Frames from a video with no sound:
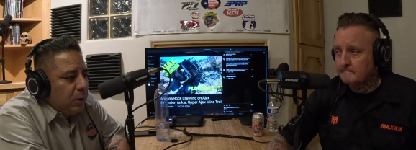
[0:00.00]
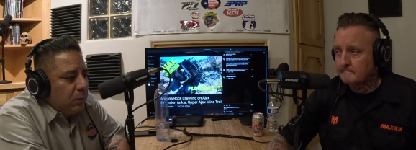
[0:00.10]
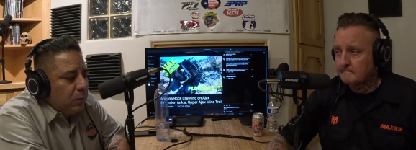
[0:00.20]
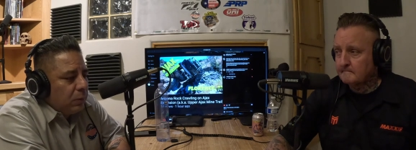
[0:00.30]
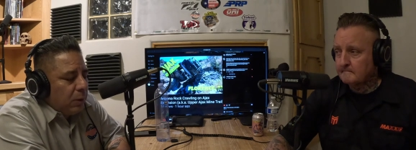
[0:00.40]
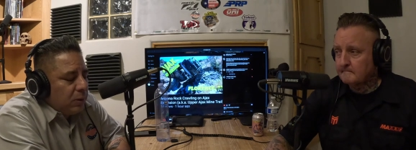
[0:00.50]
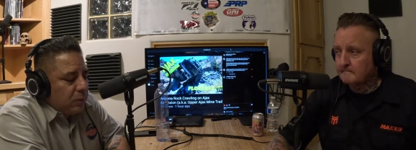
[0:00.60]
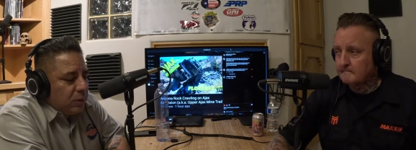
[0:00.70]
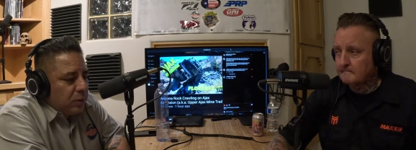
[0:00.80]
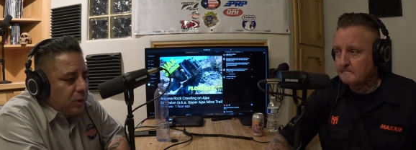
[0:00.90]
Speaker 1: I mean, we might
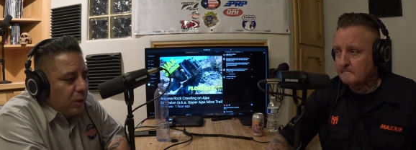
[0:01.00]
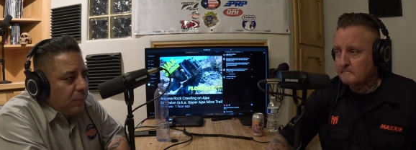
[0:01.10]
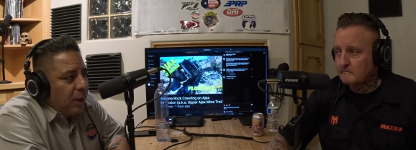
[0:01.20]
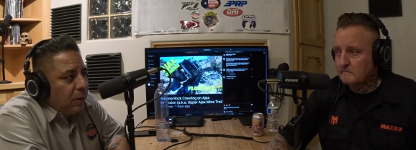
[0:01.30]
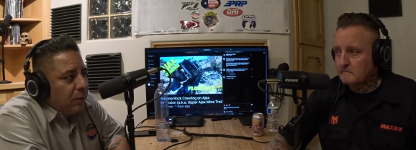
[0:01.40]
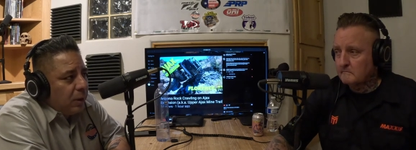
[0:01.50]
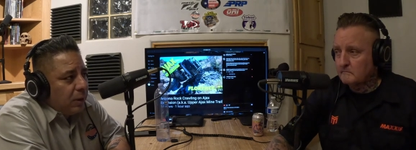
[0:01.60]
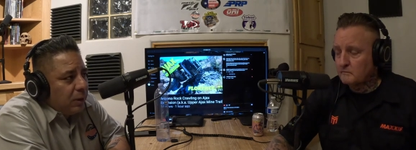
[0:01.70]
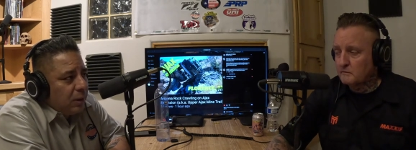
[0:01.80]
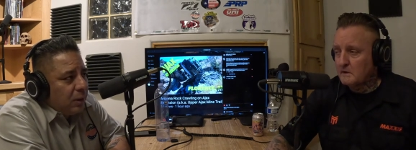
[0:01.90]
as well shout him out,
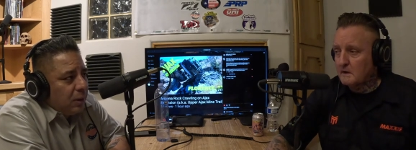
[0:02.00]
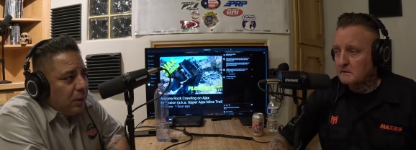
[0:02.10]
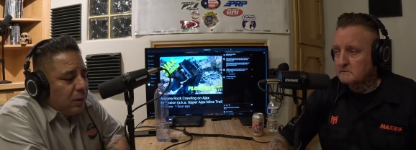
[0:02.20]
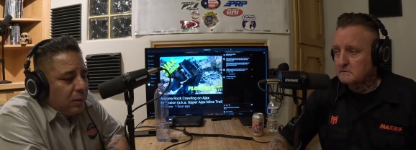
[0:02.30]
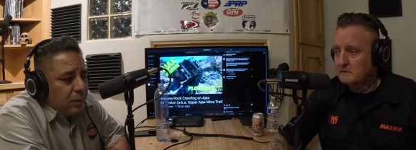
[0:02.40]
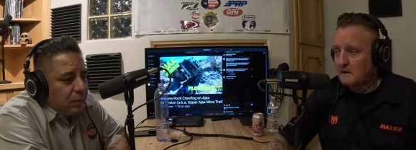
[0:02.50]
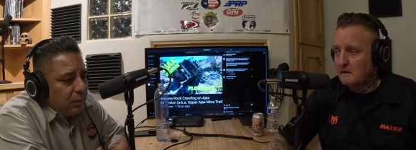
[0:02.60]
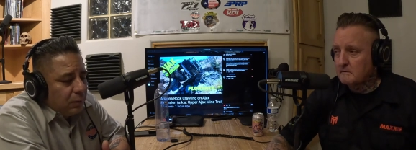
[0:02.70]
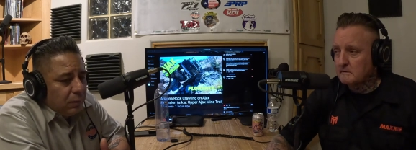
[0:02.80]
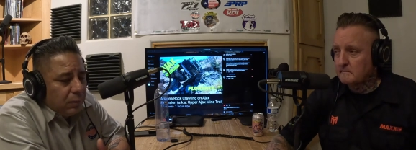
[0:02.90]
right? Yeah, it's
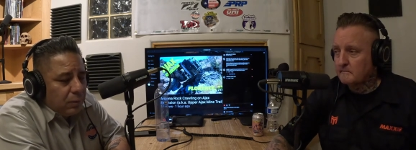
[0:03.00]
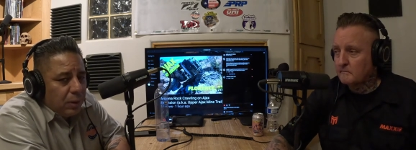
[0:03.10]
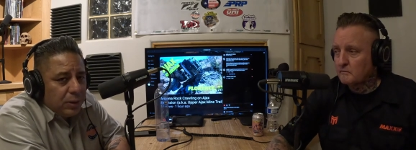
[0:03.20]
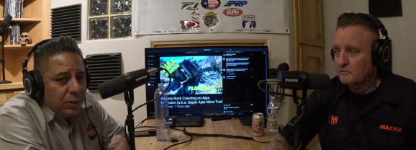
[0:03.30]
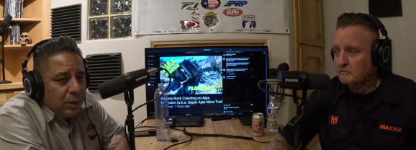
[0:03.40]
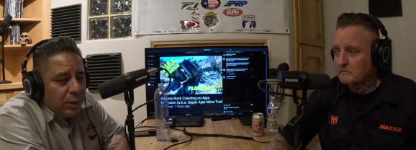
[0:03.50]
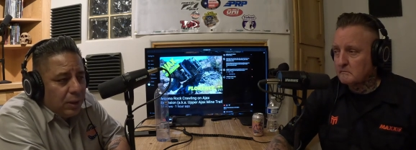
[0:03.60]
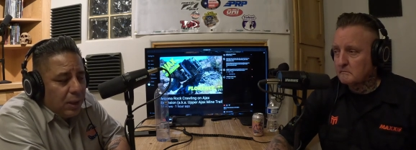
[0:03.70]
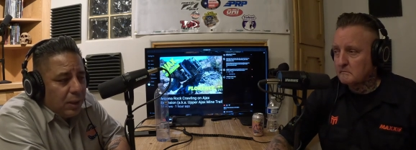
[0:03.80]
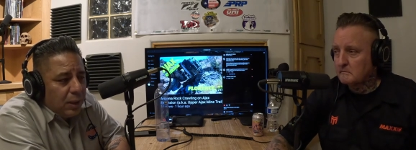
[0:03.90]
Kevin. Crazy
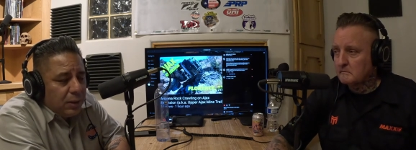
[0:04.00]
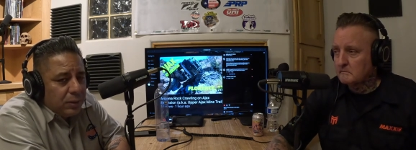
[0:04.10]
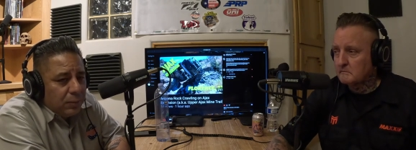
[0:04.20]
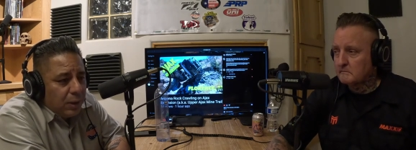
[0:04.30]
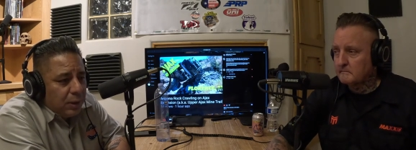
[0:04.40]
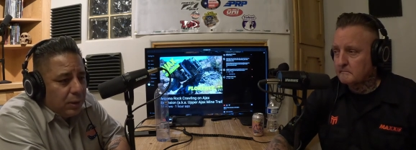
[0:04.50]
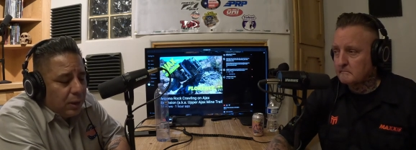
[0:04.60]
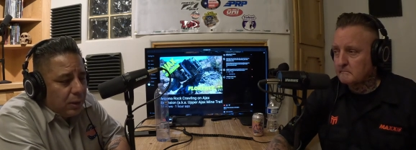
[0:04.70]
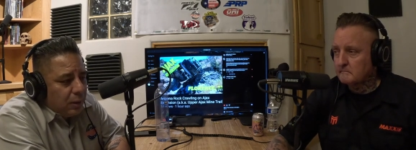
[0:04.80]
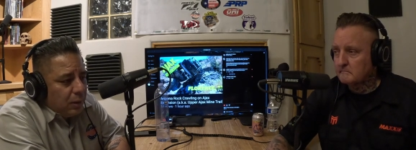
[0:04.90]
K S, right?
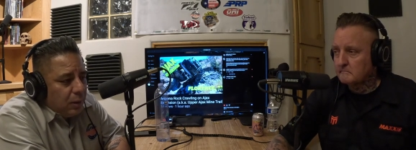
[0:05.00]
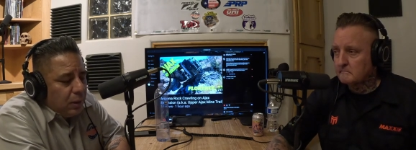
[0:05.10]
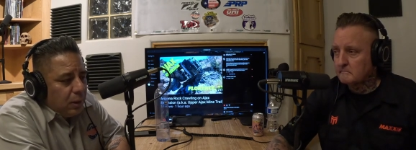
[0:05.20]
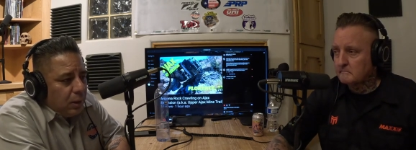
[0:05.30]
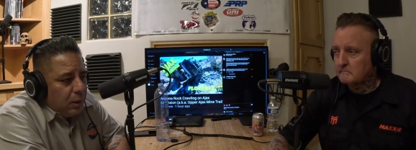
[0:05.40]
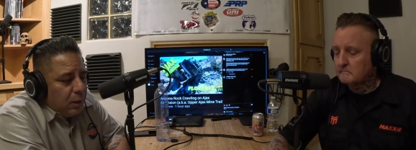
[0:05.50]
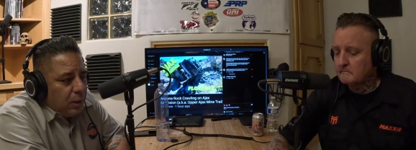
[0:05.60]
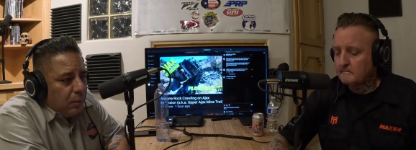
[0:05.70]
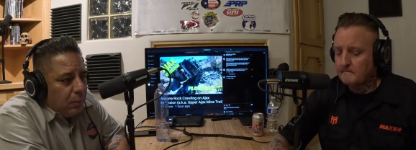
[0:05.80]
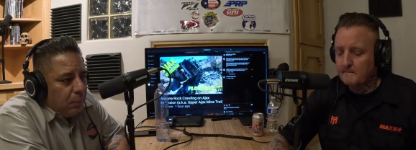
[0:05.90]
Like,
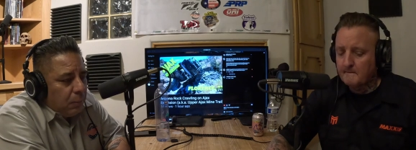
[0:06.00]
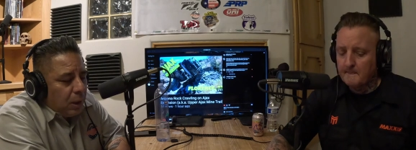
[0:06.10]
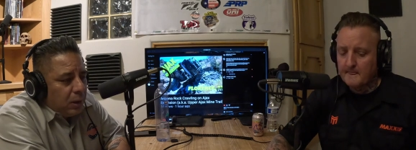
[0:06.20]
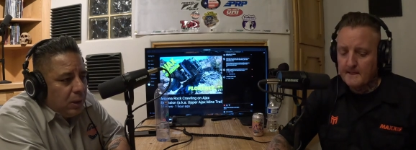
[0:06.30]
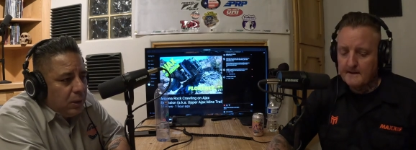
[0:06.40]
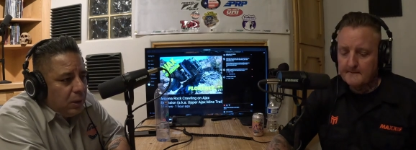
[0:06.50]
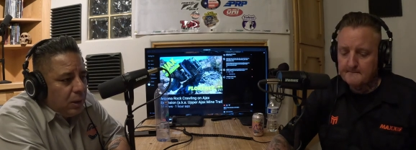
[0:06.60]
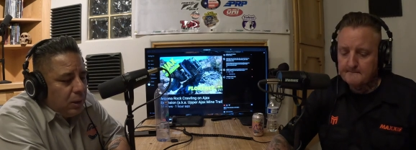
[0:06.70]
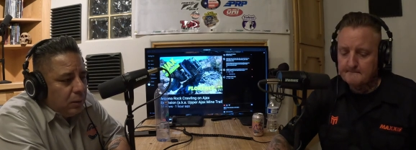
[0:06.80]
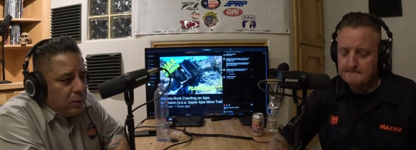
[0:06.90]
man, he,
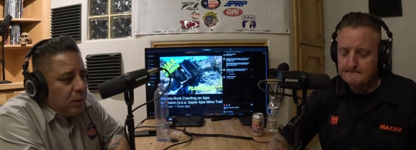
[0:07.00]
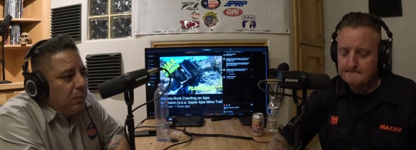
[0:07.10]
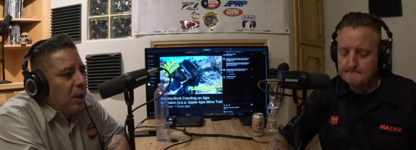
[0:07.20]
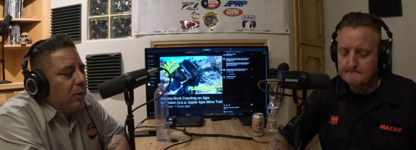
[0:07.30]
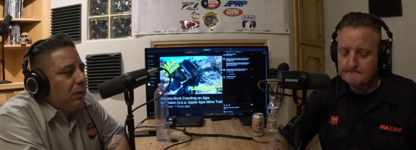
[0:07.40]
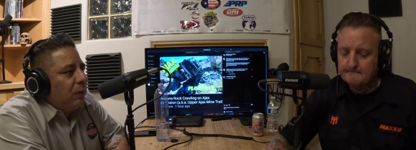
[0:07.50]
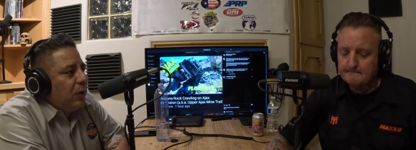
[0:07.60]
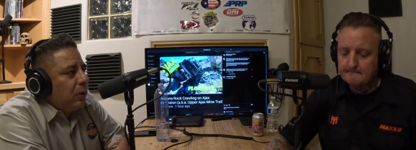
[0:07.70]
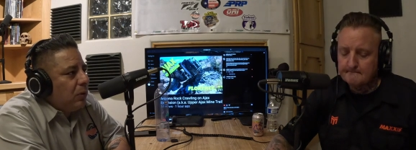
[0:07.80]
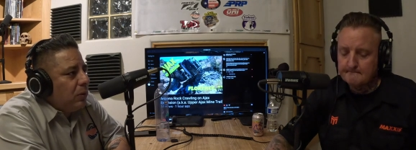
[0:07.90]
he it didn't matter the
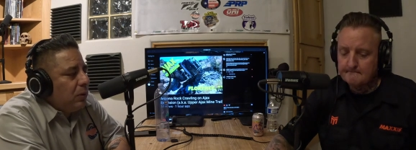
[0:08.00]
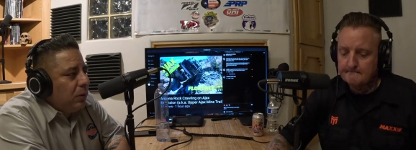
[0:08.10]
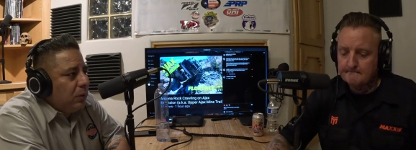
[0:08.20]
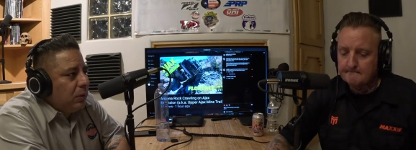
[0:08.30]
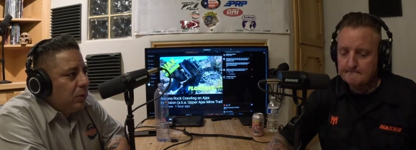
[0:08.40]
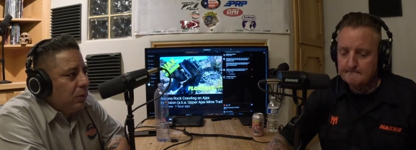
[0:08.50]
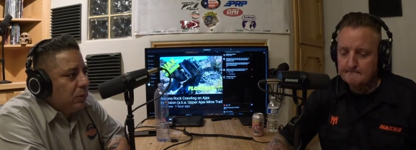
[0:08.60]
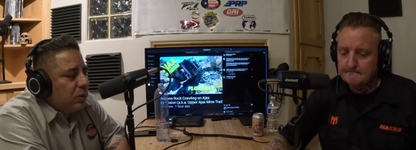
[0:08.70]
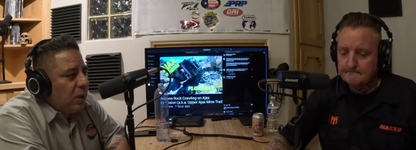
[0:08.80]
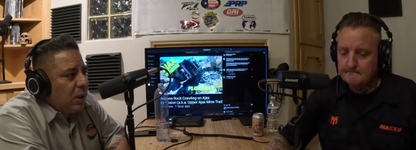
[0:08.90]
vehicle,
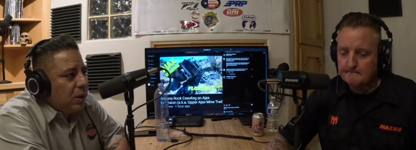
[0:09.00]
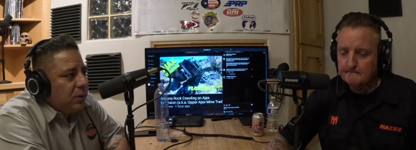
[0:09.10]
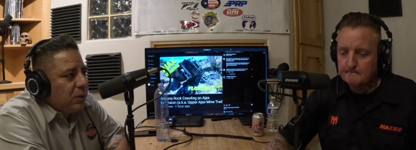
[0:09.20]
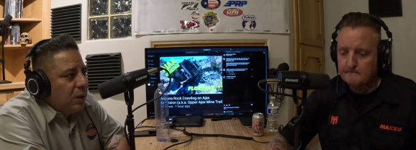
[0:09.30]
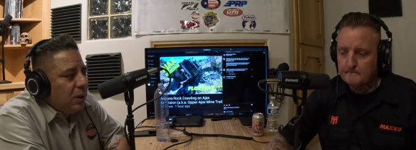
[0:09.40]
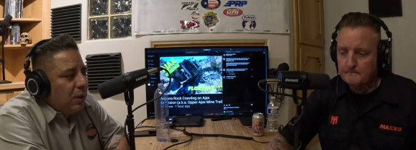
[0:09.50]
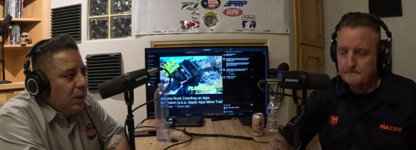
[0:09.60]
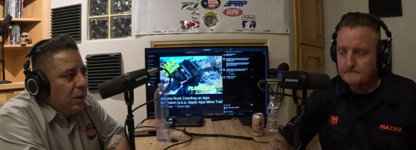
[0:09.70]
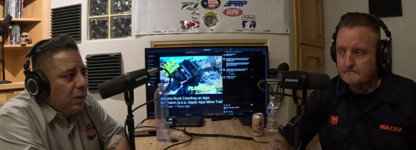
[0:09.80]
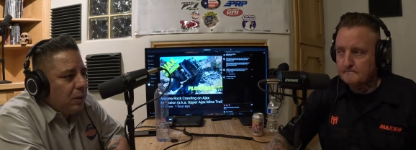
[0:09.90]
size,
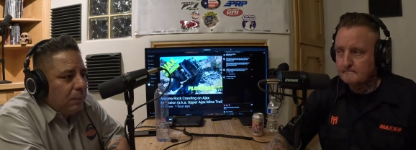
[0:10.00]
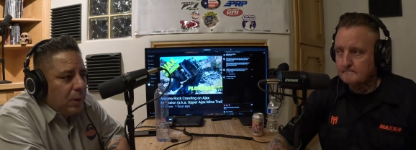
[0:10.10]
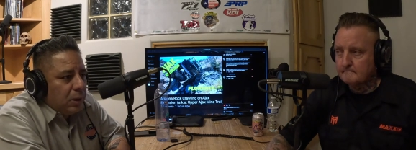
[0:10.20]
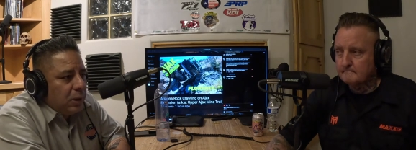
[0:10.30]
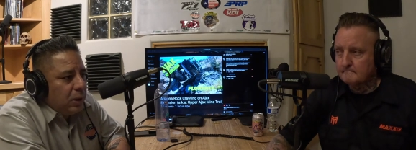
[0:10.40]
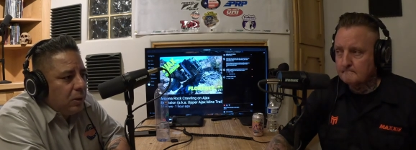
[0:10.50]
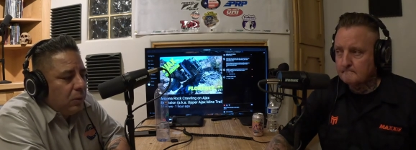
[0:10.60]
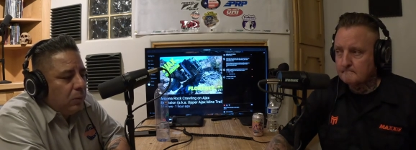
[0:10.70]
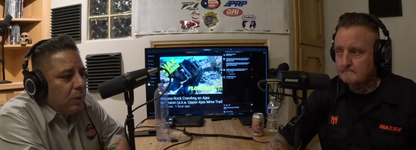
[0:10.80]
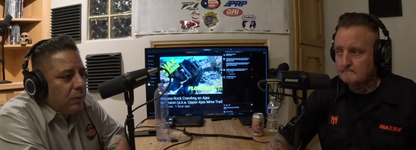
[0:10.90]
anything. Man, he
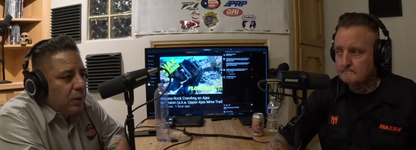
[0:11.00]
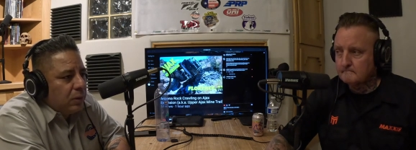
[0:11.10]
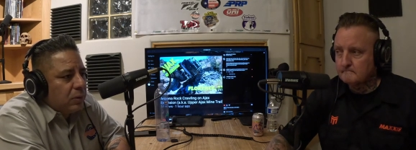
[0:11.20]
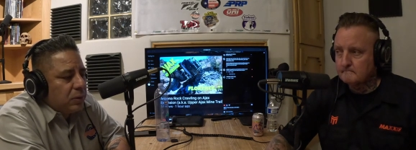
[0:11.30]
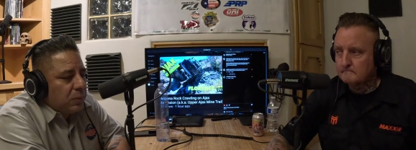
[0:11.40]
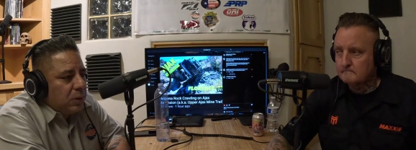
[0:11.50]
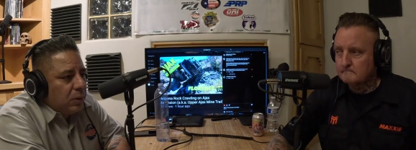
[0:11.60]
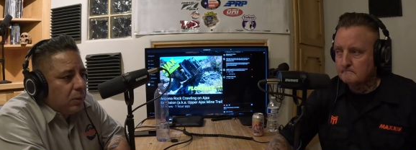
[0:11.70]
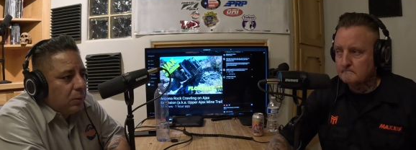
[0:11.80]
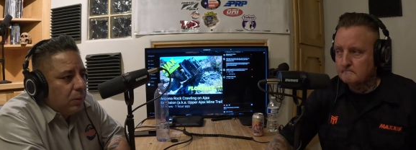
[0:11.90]
knew what vehicles would
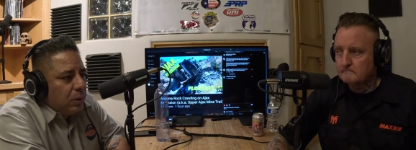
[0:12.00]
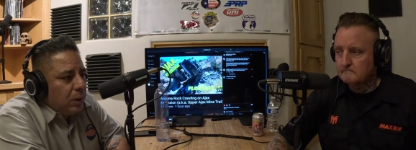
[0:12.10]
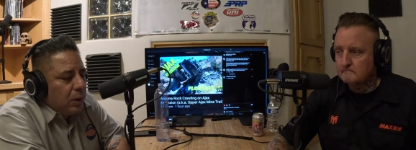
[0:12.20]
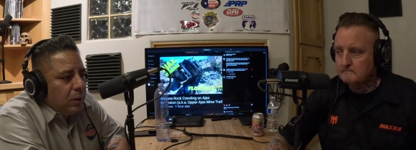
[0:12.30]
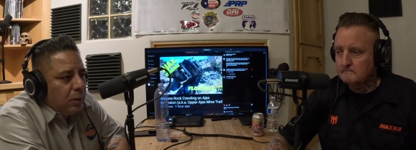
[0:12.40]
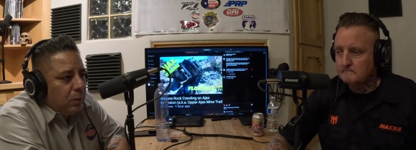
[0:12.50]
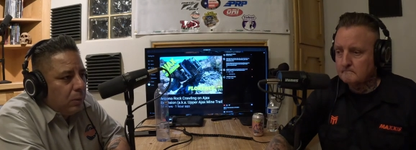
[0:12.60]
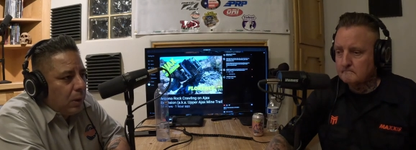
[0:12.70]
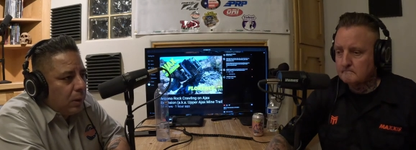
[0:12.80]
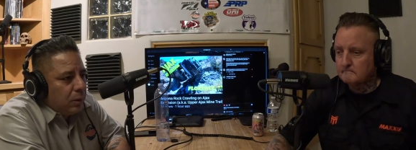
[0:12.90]
do and
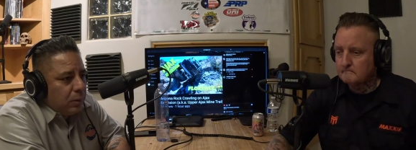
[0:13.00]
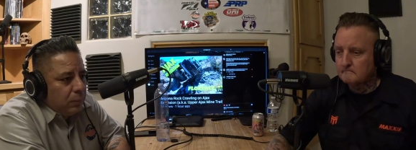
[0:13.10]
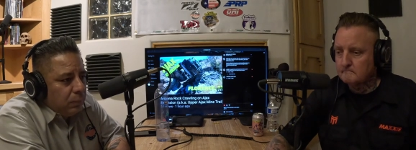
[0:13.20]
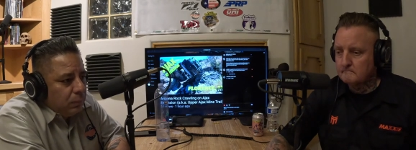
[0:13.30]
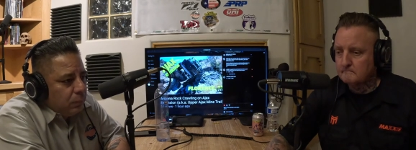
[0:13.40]
knew how to